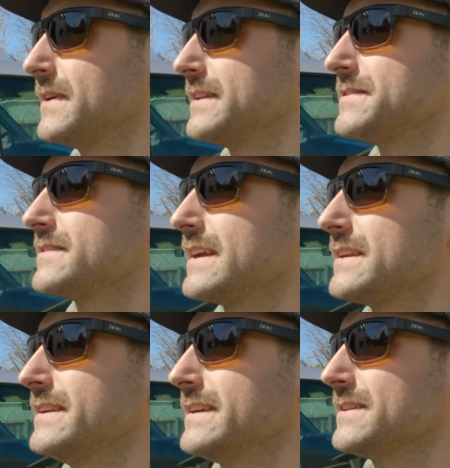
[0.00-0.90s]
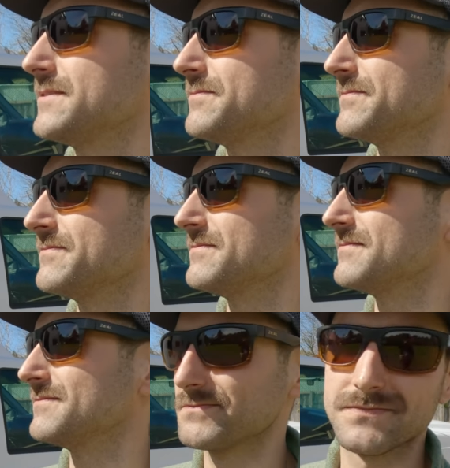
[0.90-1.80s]
and sanding.
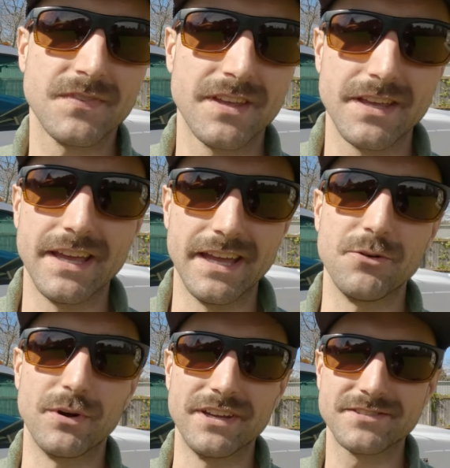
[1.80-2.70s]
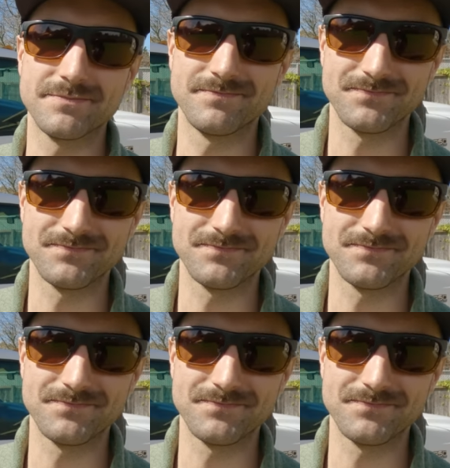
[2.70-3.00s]
Anyways,